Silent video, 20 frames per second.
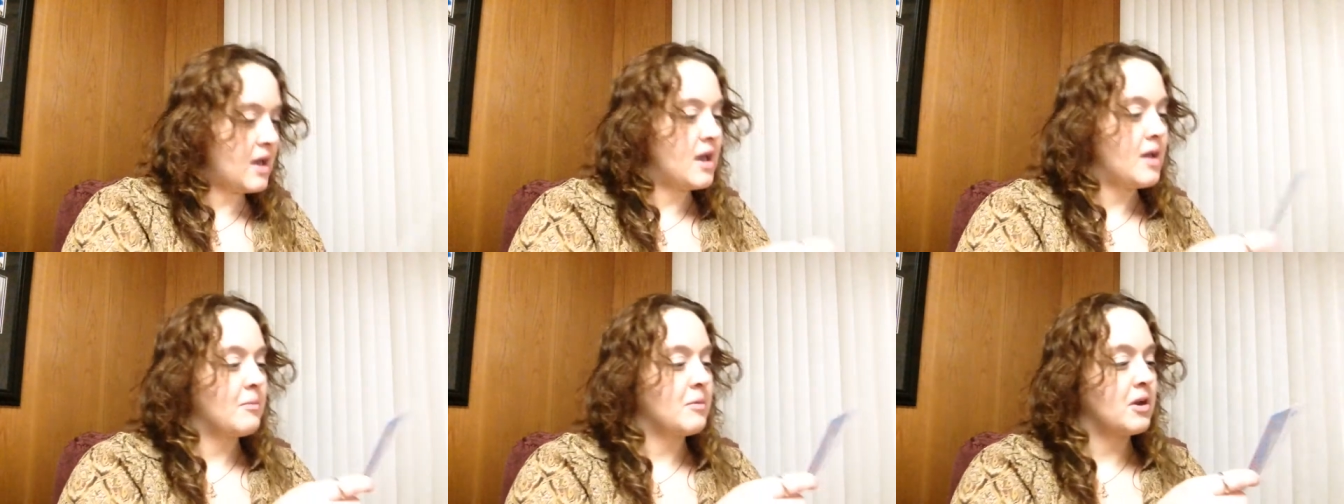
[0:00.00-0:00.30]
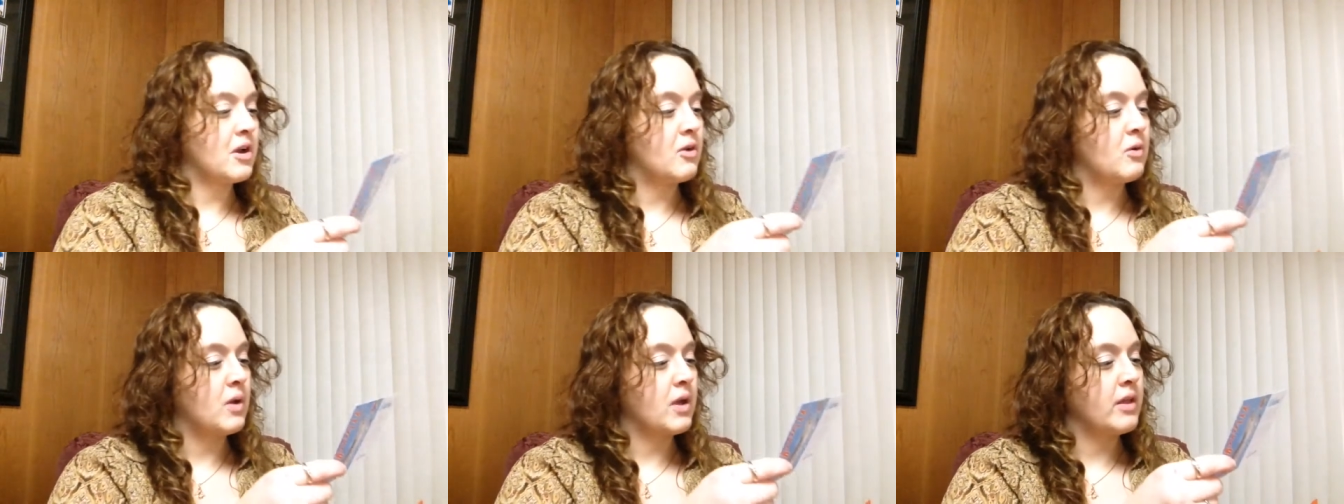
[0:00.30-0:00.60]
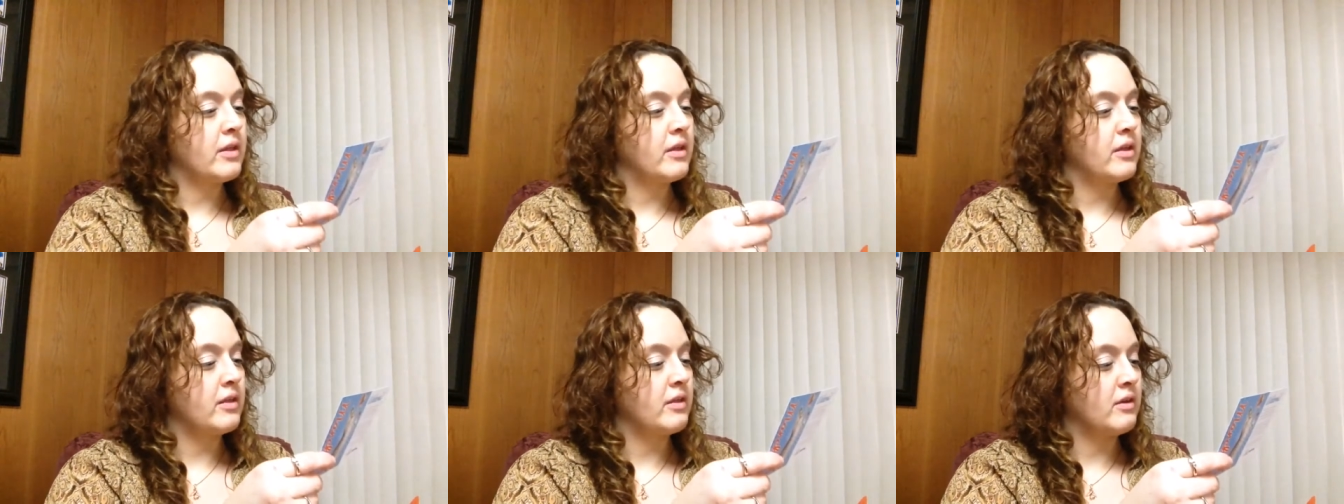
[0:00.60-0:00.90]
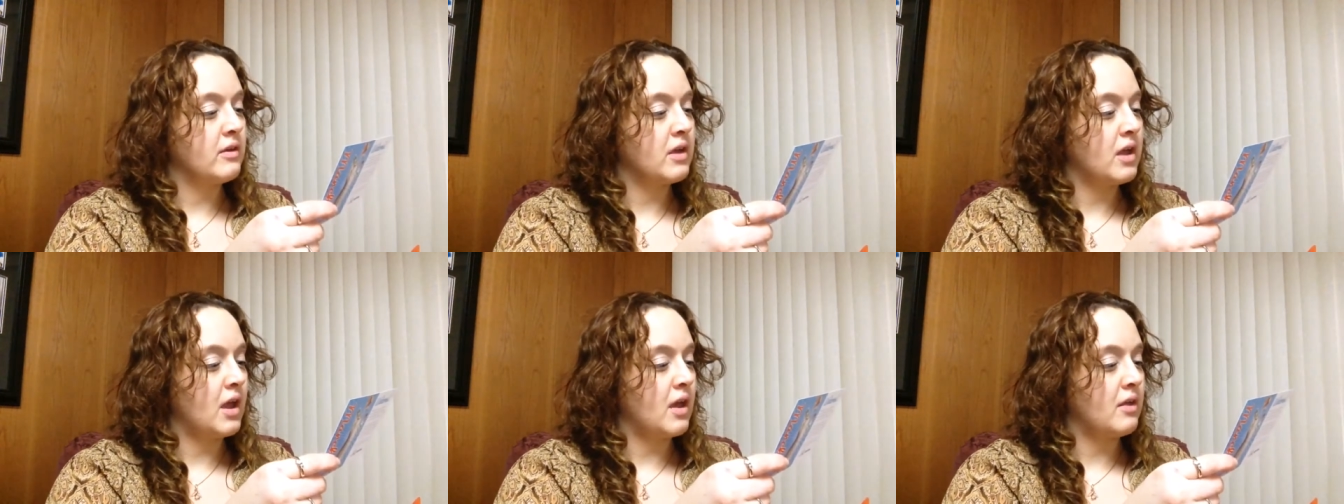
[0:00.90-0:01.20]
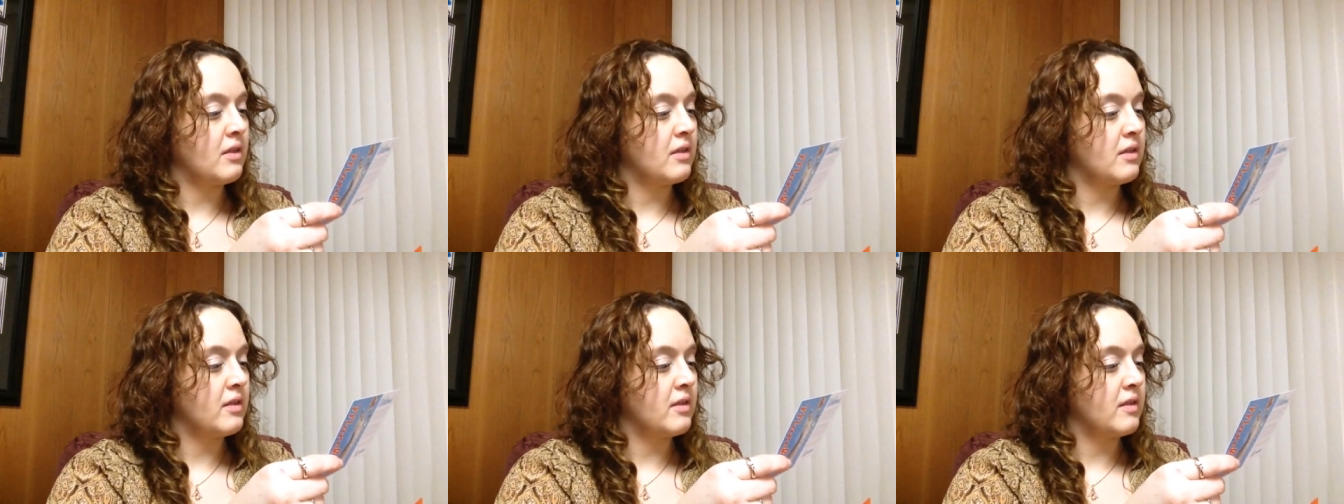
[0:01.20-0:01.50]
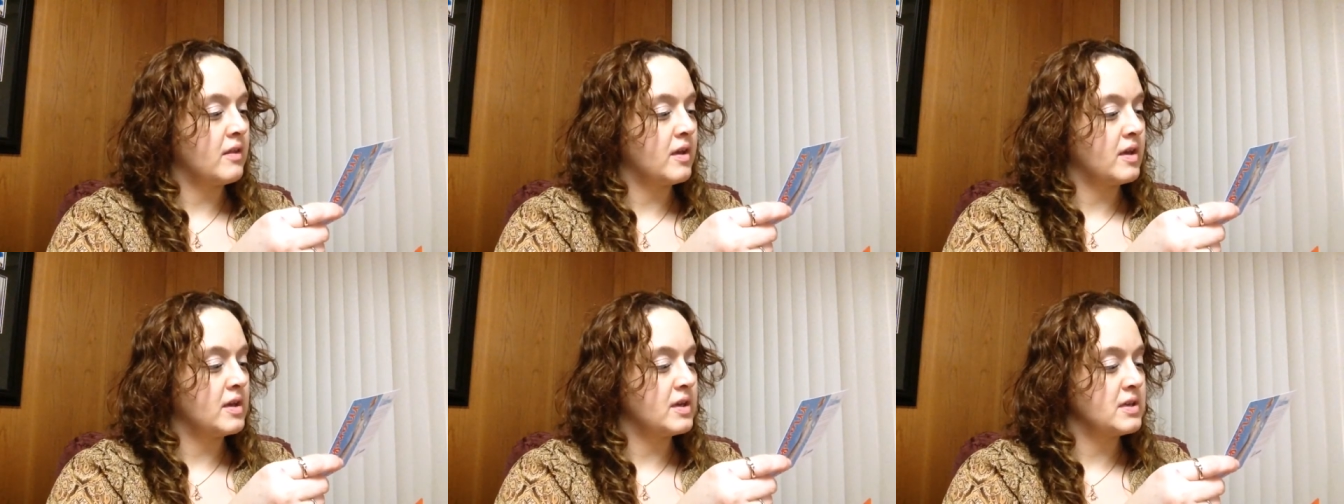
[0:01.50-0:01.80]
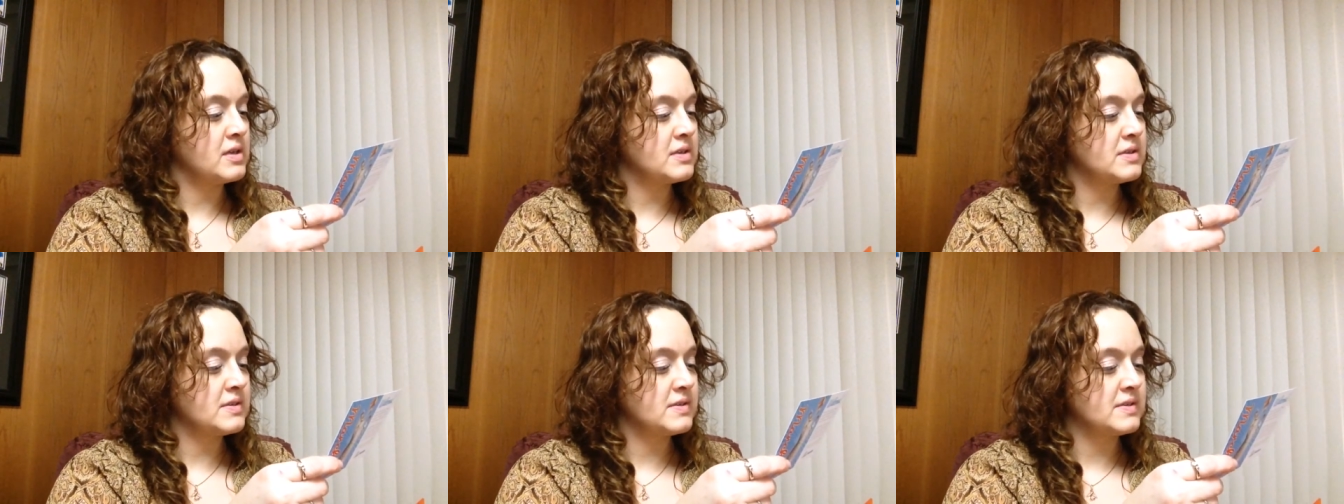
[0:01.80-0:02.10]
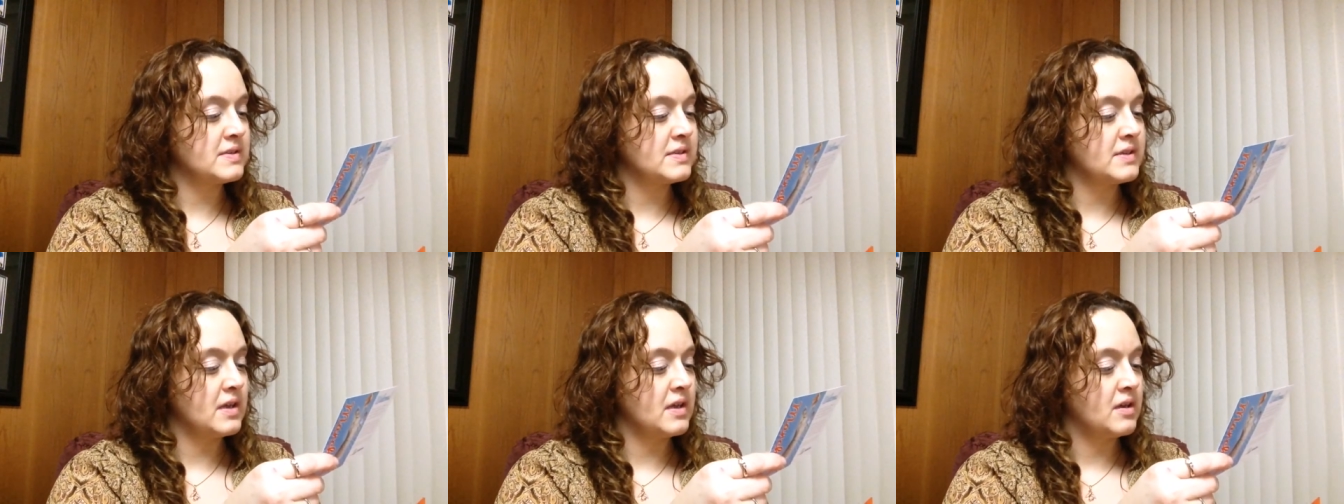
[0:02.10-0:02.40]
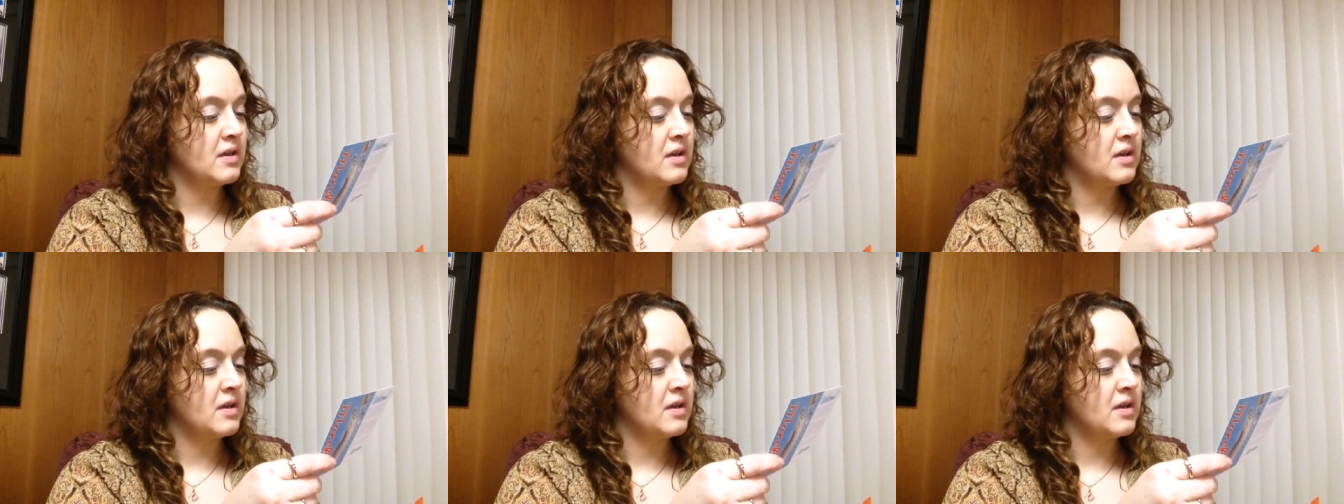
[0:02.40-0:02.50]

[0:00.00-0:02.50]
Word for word: I'm going to quickly look at this.